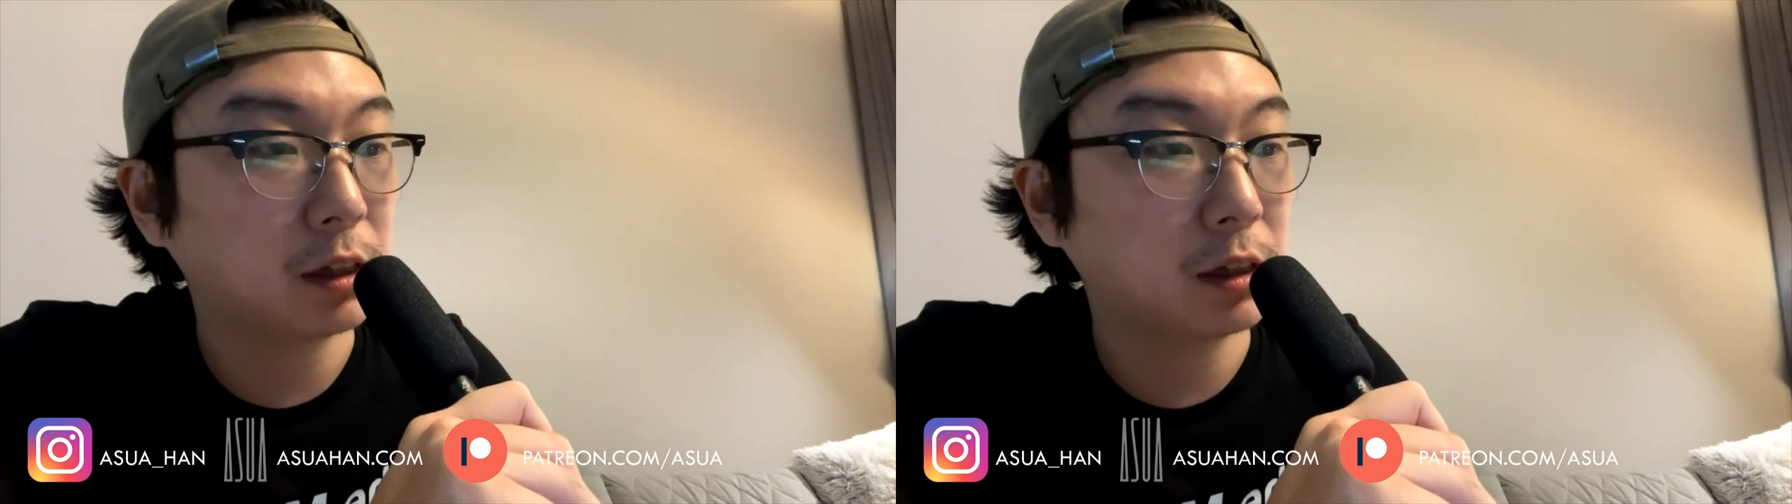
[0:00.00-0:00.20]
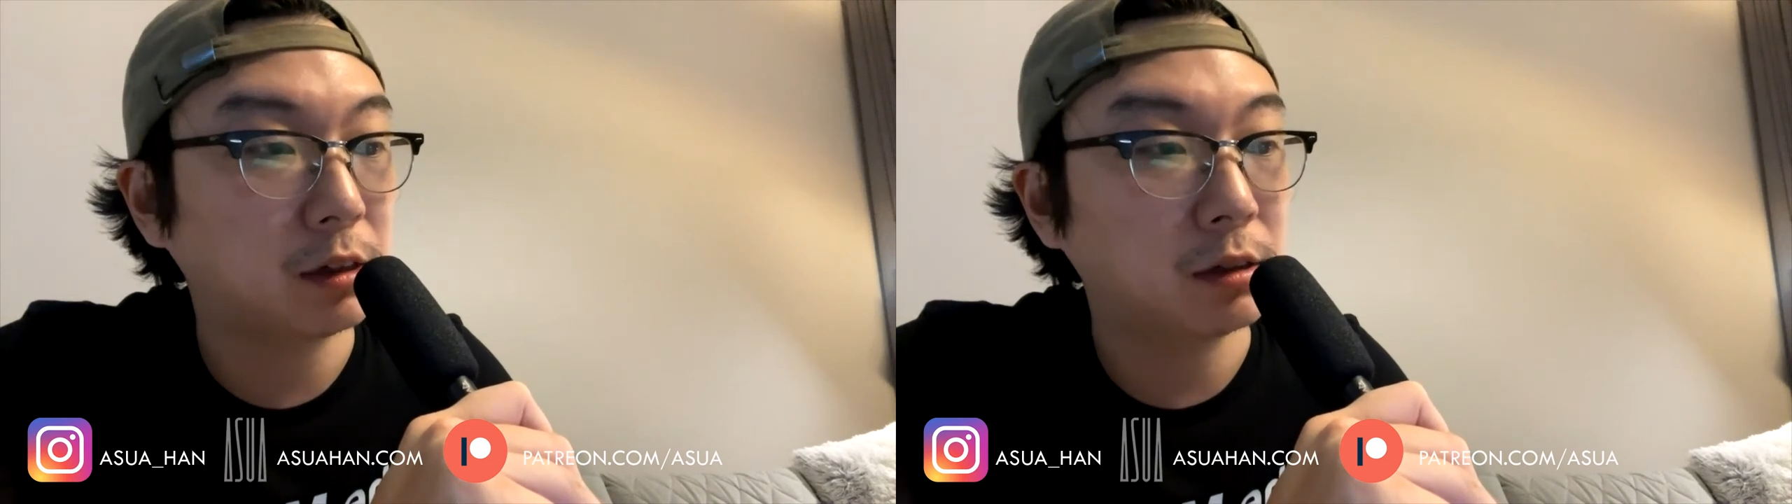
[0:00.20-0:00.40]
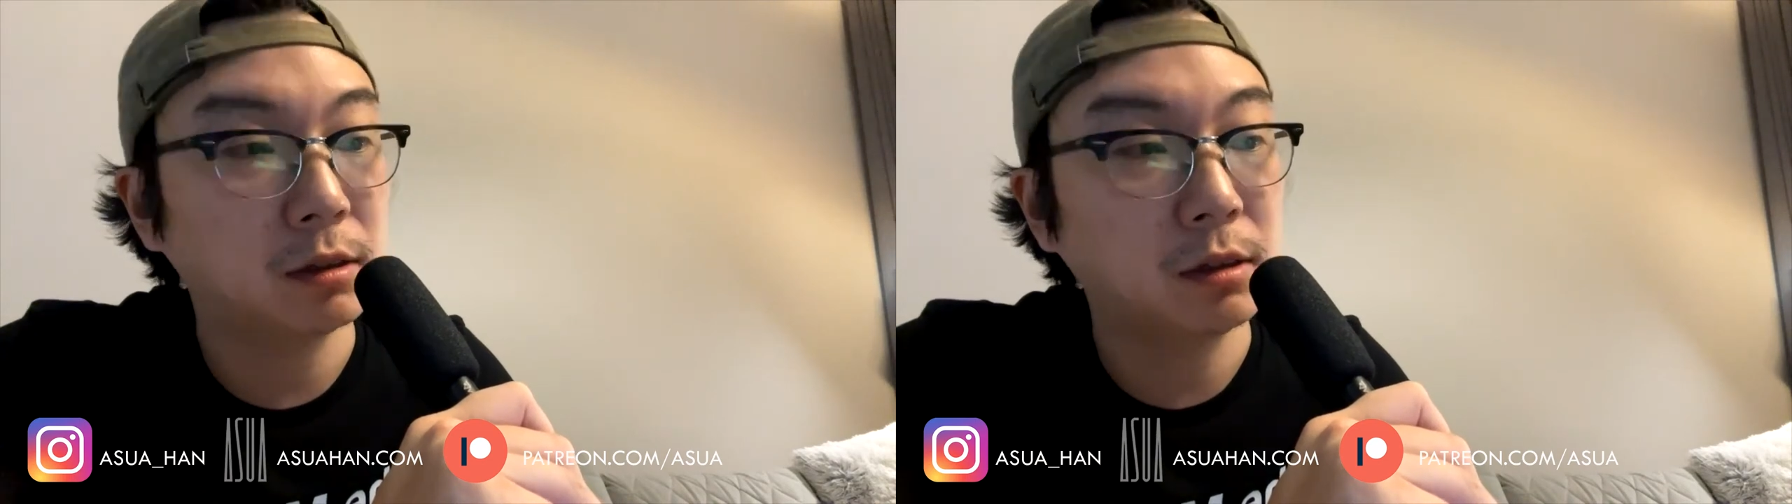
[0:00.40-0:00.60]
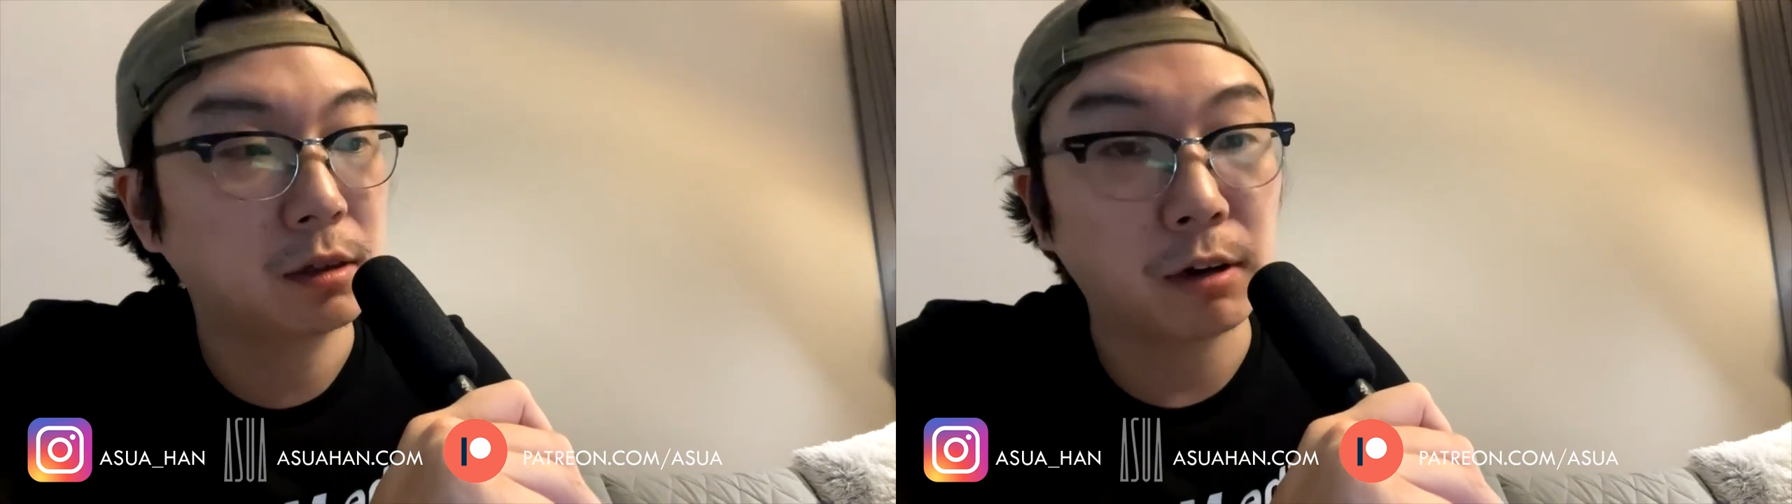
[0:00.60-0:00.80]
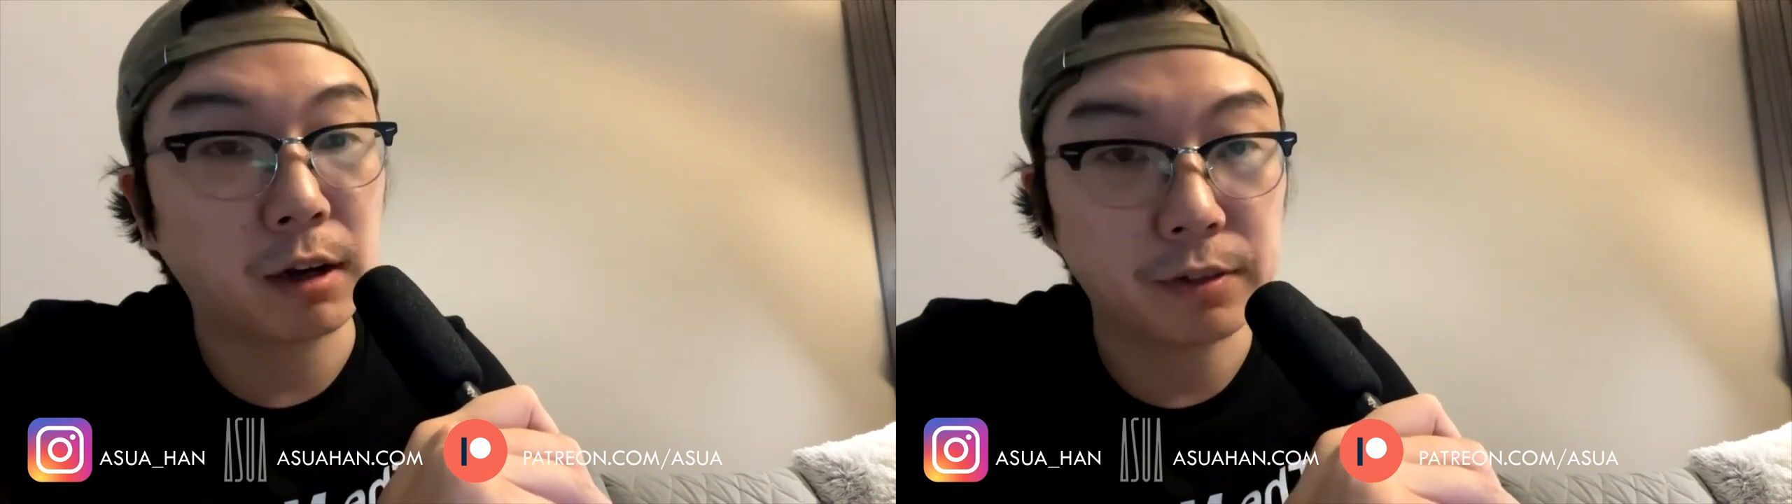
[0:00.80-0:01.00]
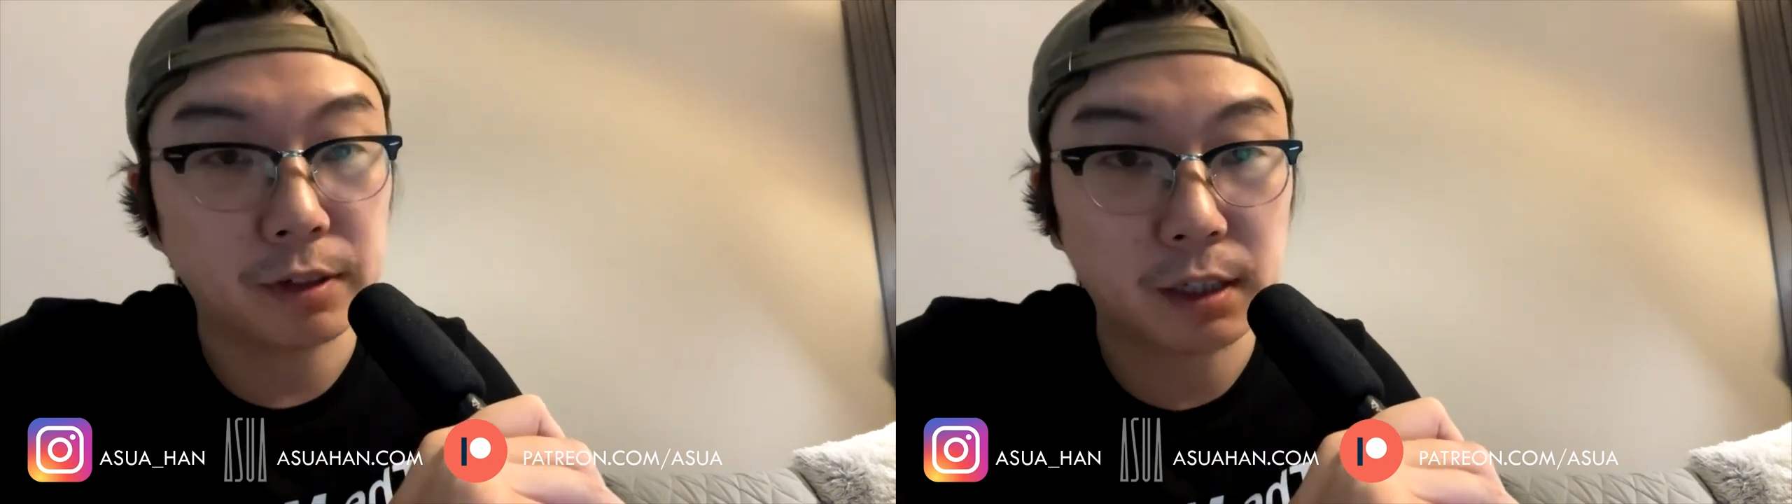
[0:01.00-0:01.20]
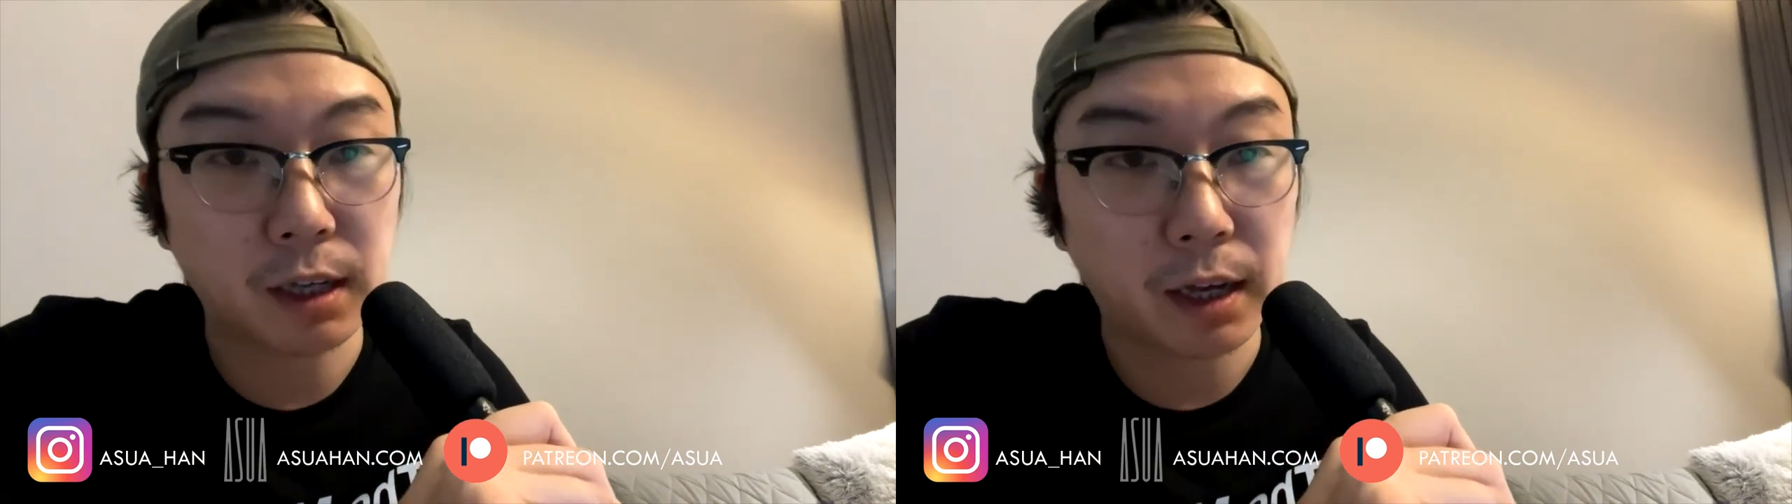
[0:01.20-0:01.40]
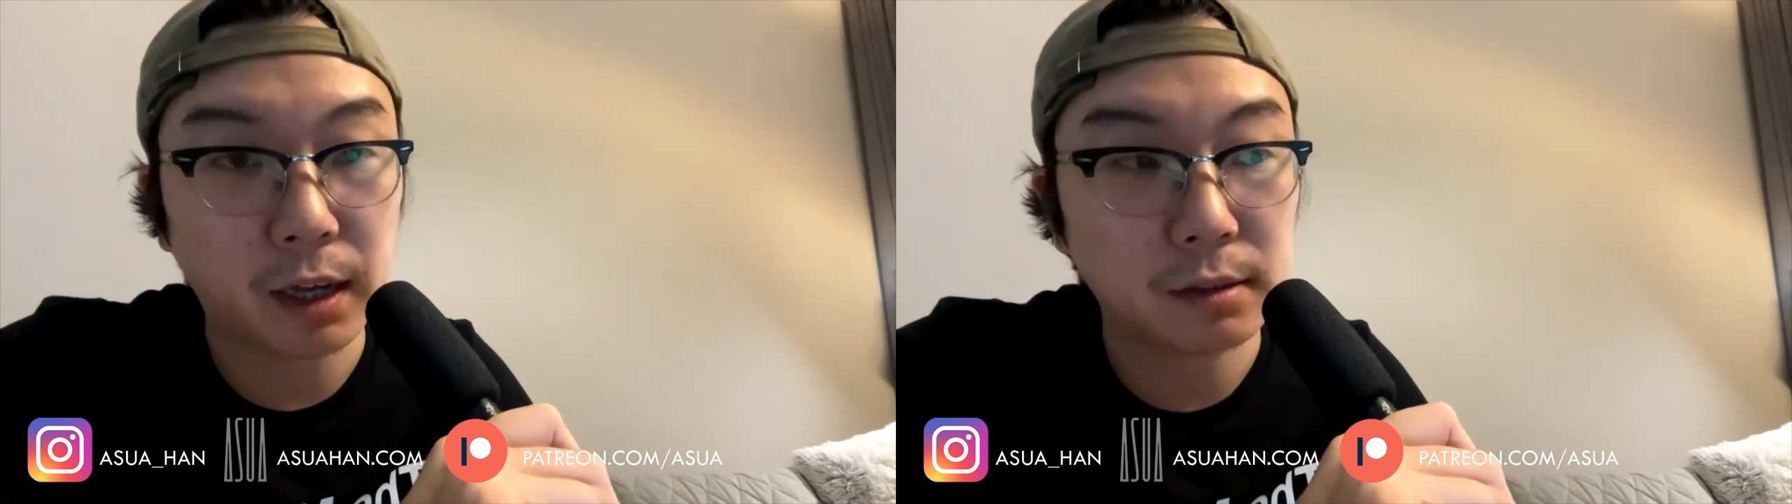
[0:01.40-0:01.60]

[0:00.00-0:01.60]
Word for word: Oh, Gravity Cat.